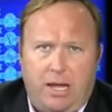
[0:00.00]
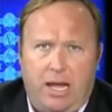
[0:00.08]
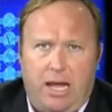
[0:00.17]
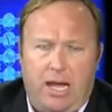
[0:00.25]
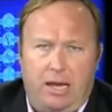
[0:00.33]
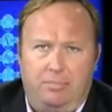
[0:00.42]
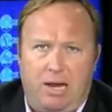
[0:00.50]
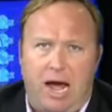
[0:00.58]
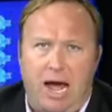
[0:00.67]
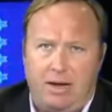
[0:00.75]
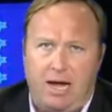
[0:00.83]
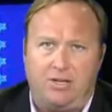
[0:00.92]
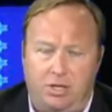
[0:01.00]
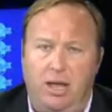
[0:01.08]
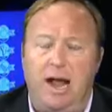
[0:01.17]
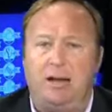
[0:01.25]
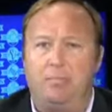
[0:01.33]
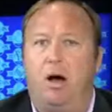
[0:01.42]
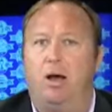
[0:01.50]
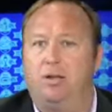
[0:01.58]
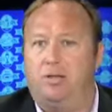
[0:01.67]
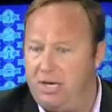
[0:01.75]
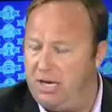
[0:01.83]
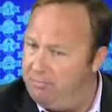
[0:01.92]
And But I, I still had him on
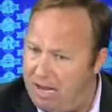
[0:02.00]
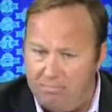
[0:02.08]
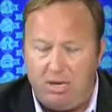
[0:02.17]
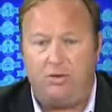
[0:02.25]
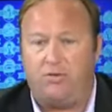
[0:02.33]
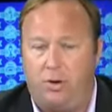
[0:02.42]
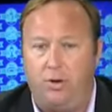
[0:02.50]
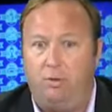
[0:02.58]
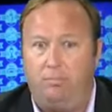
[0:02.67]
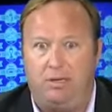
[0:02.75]
and said it may be true.